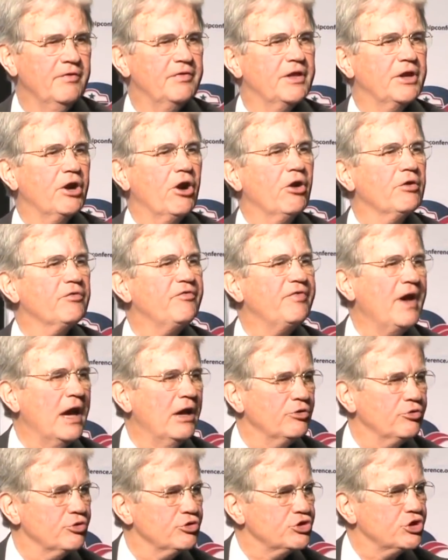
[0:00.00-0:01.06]
that our
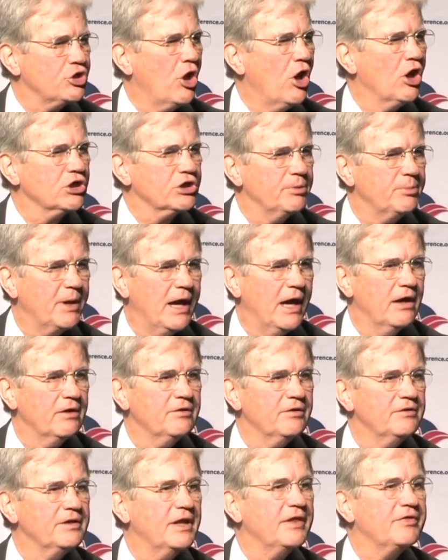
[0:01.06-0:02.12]
founders talked
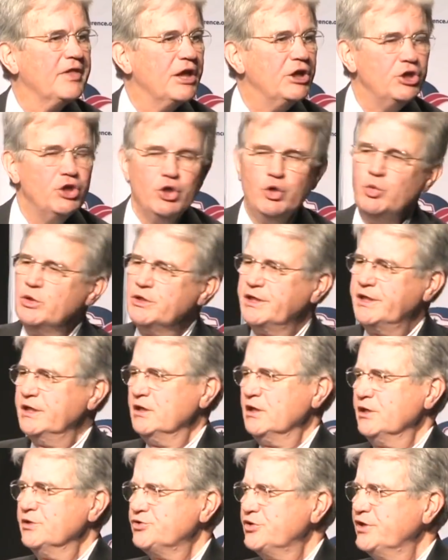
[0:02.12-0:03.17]
about that they knew would
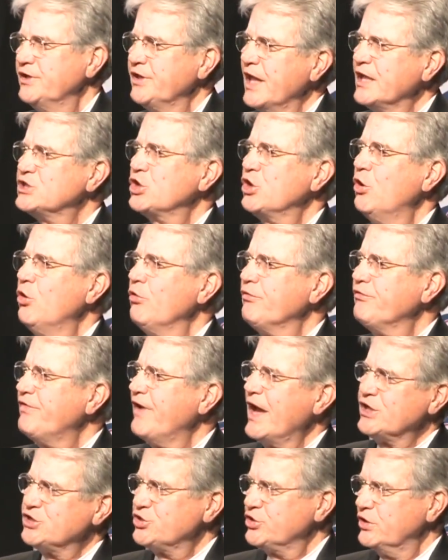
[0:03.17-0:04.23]
kill us, and that's called
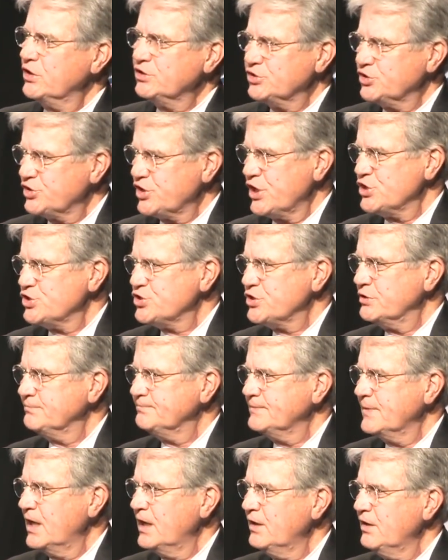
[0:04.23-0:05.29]
factionalization.
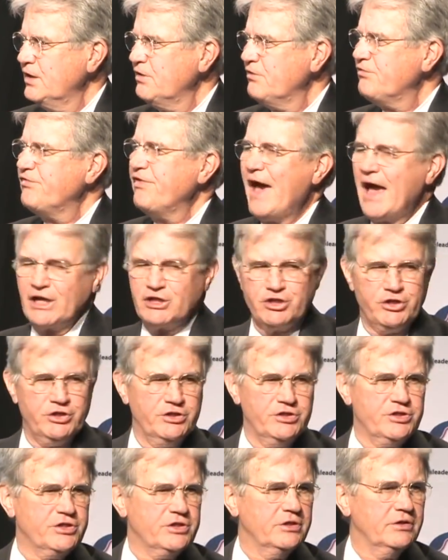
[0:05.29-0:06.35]

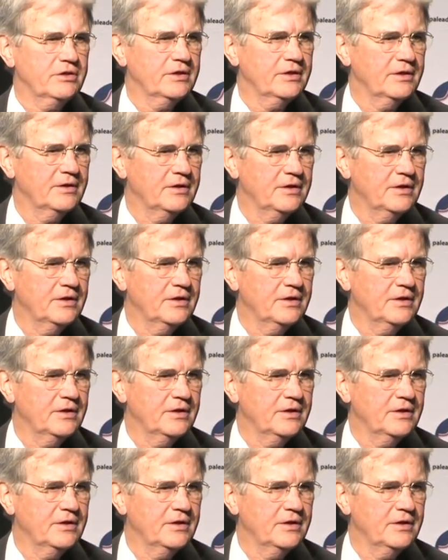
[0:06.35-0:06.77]
Factions.